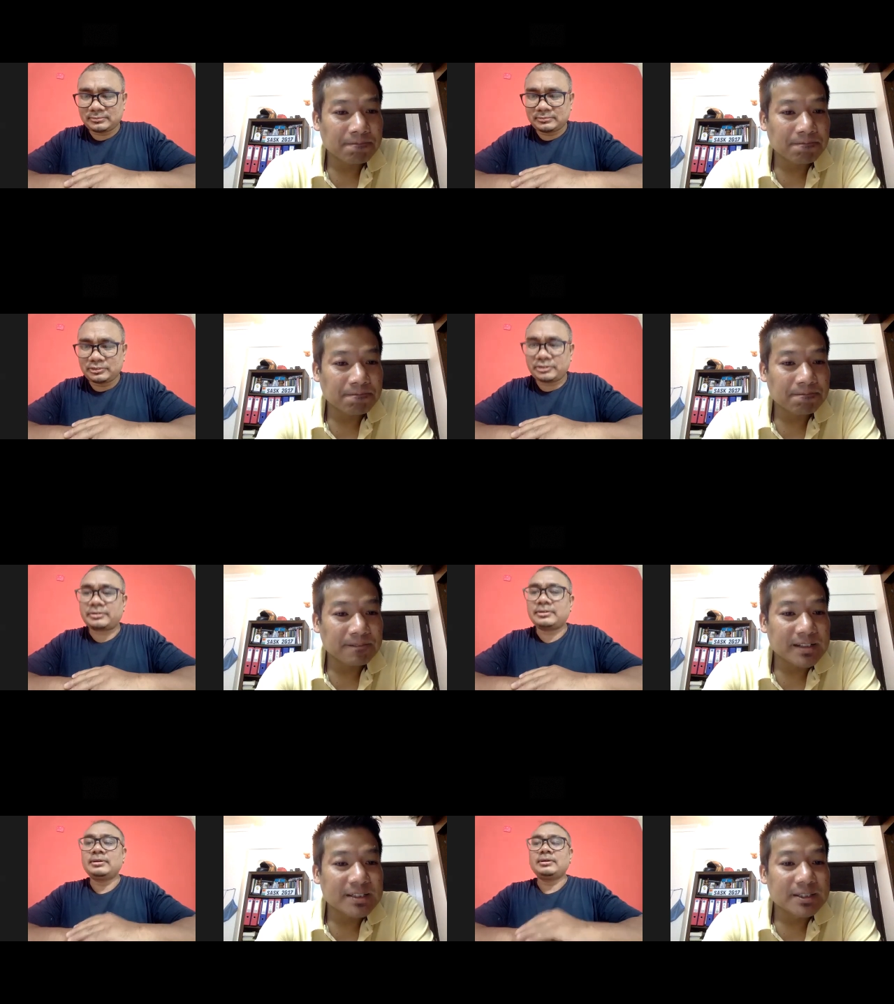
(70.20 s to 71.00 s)

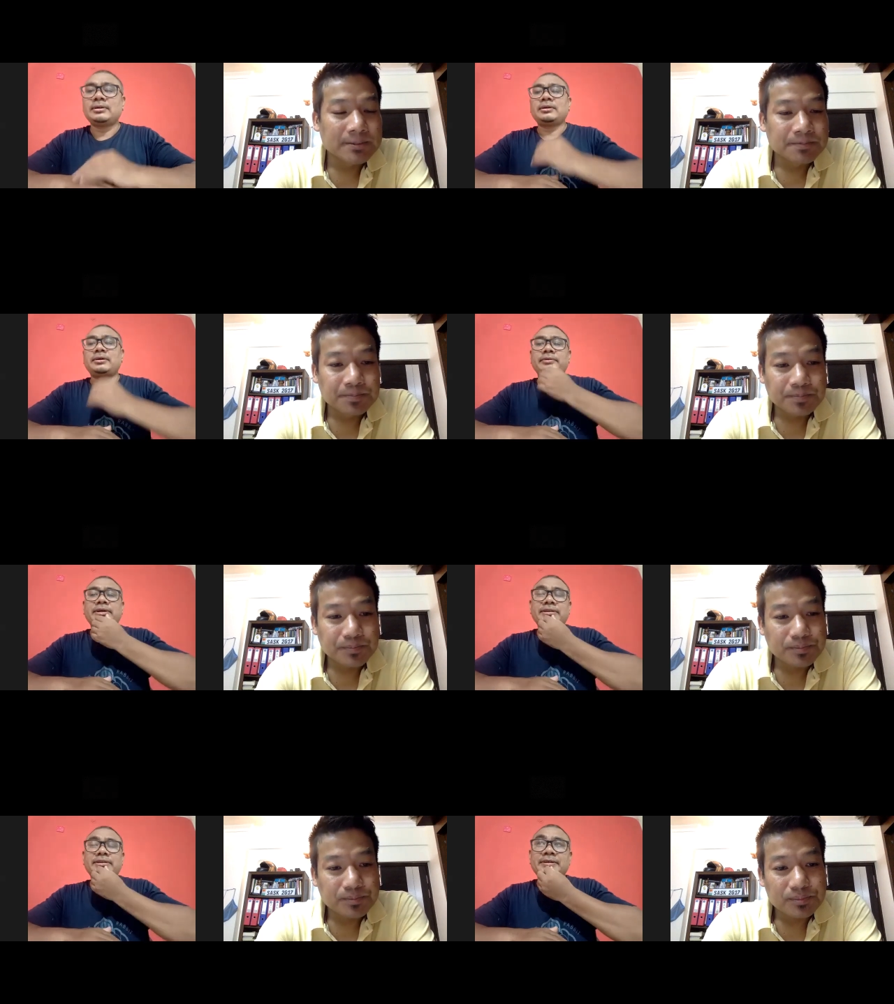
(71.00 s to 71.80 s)
Speaker 1: Sure. All
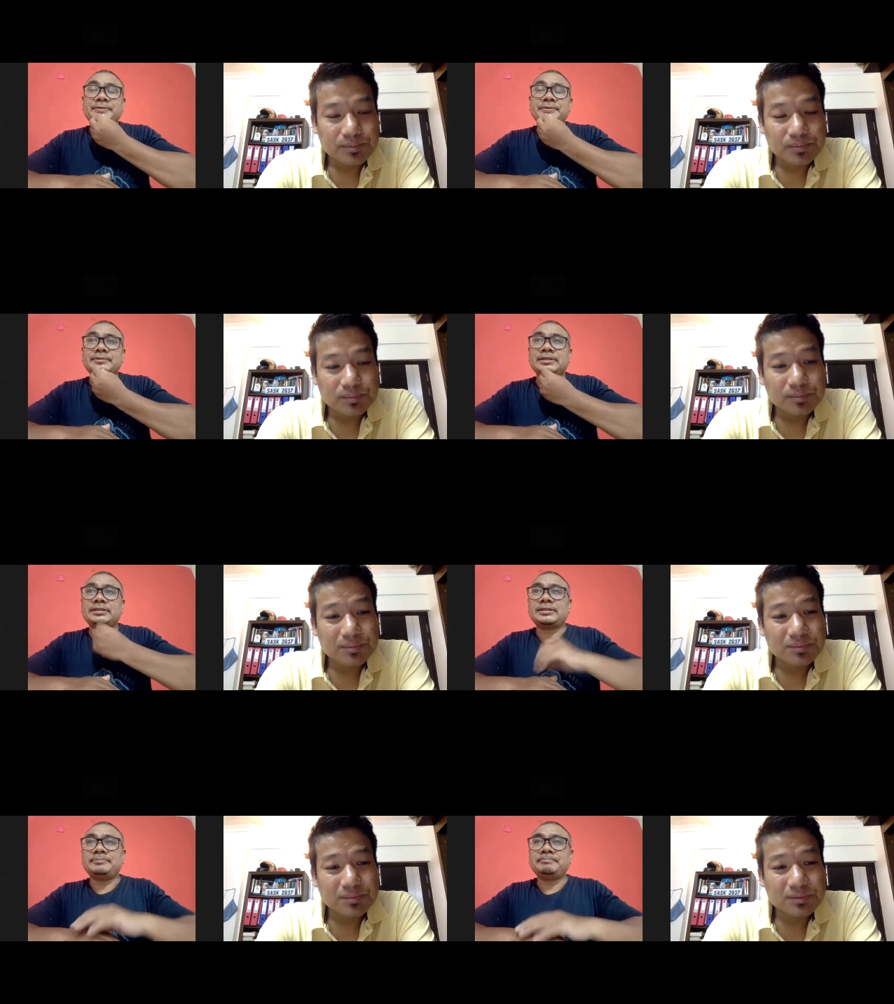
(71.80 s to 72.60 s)
right. Now
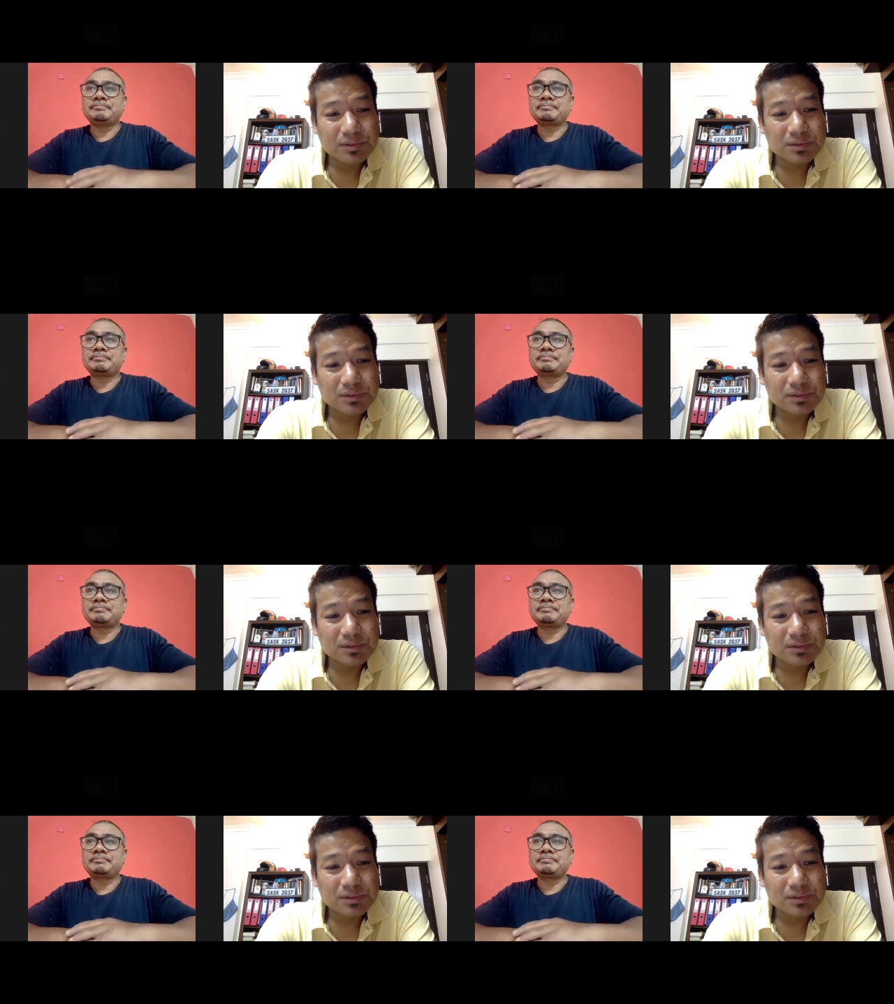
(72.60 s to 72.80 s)
uh,